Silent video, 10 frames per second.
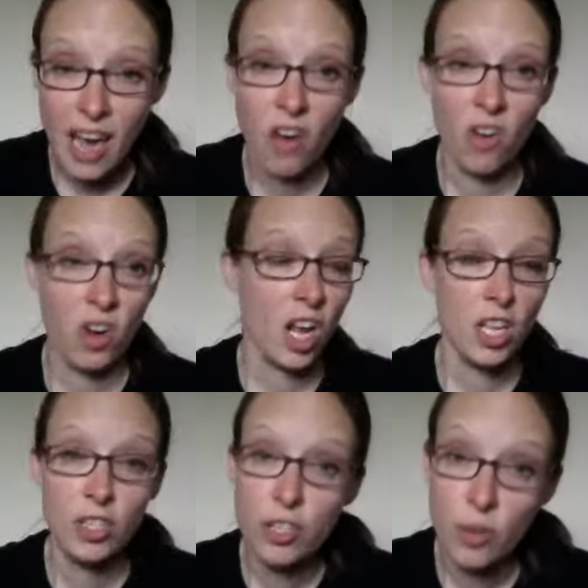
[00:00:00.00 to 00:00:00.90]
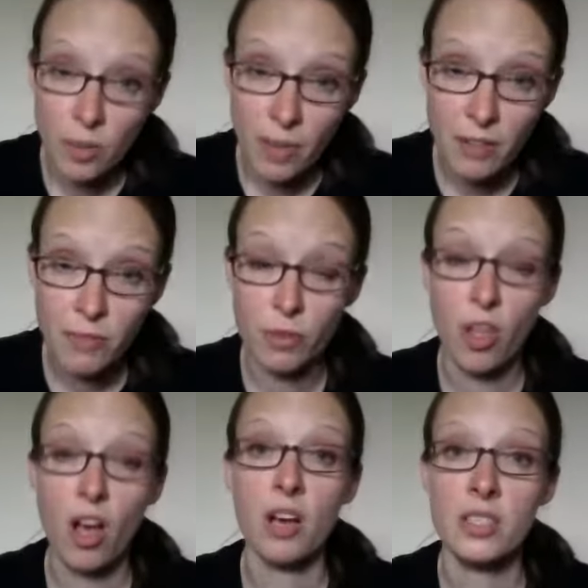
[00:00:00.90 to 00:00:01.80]
out, doing my food
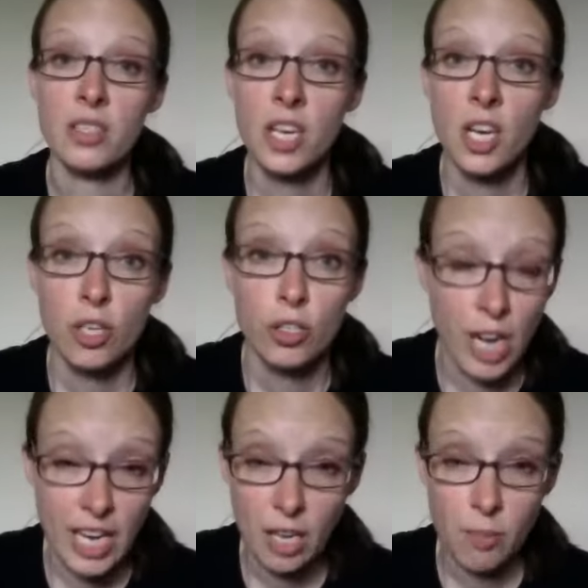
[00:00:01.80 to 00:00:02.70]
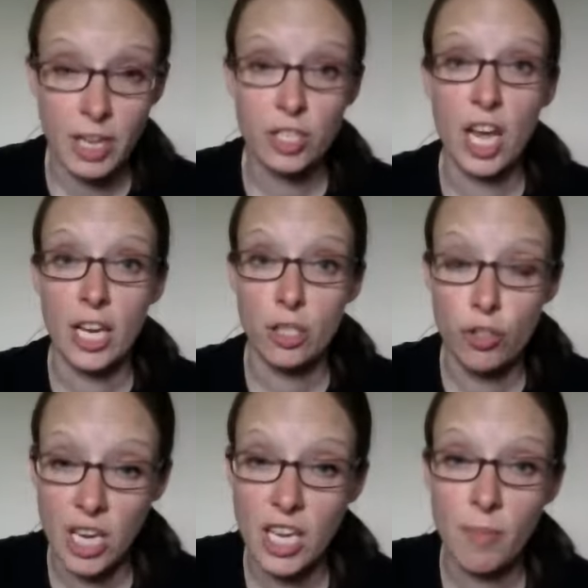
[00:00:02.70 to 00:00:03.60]
logs, drinking my shake,
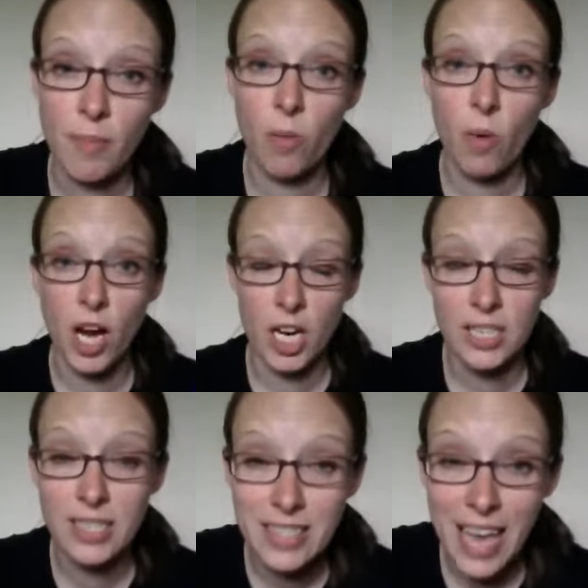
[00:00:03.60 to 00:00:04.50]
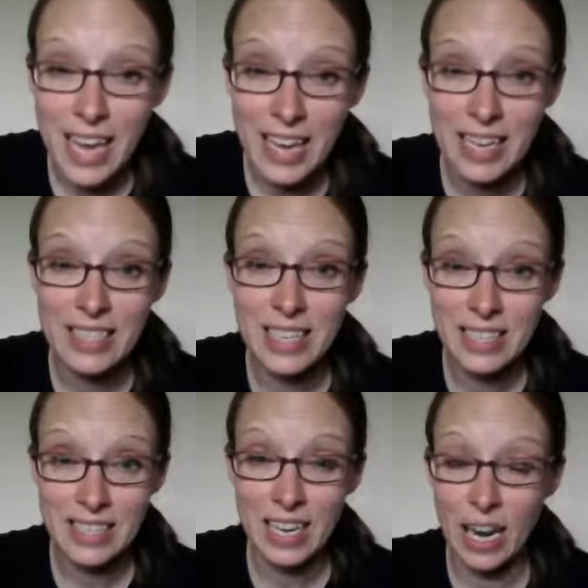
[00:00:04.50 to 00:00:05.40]
drinking my water, staying
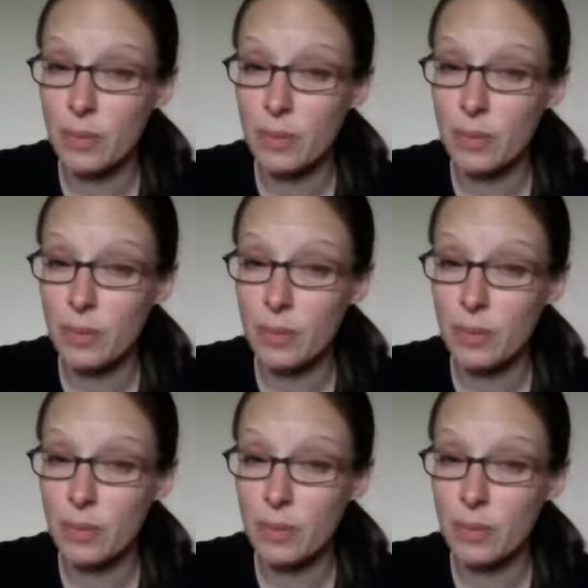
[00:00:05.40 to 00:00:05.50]
consistent.